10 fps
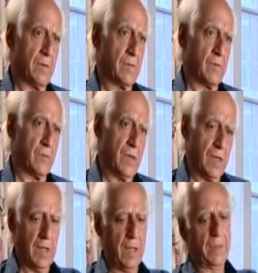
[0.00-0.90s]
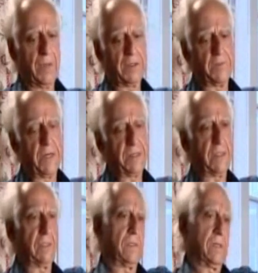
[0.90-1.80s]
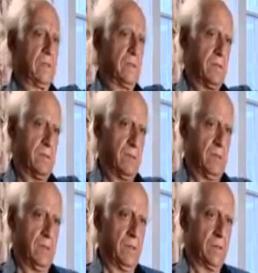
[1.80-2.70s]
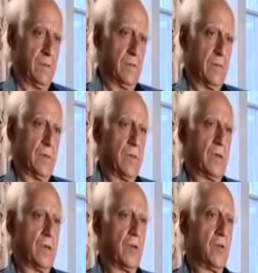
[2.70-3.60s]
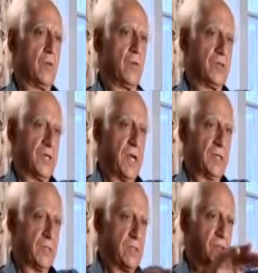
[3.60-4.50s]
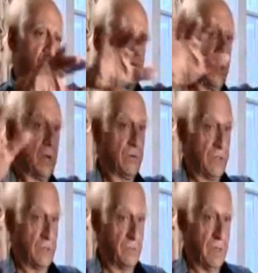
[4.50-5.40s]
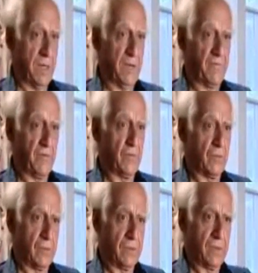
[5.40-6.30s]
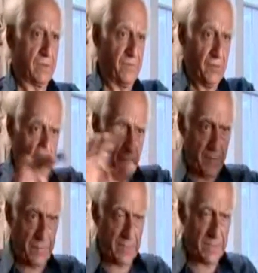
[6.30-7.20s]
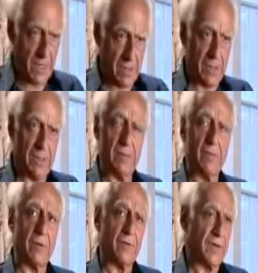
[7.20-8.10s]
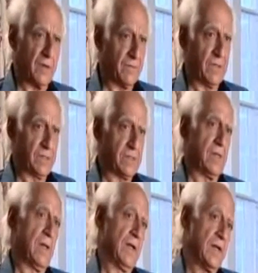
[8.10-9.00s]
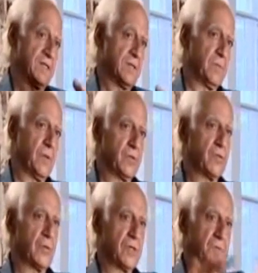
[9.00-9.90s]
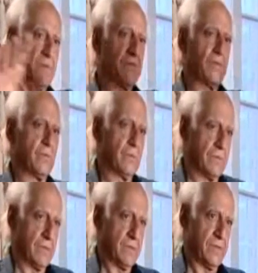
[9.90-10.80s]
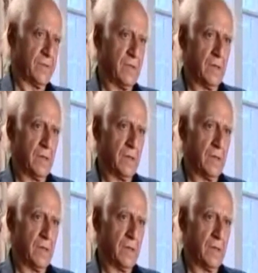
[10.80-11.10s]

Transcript: You know, I mean, it's basically, you know, a huge engine surrounded by fuel. It's fuel wrapped entirely around. Think of it as a blowtorch with fuel around it.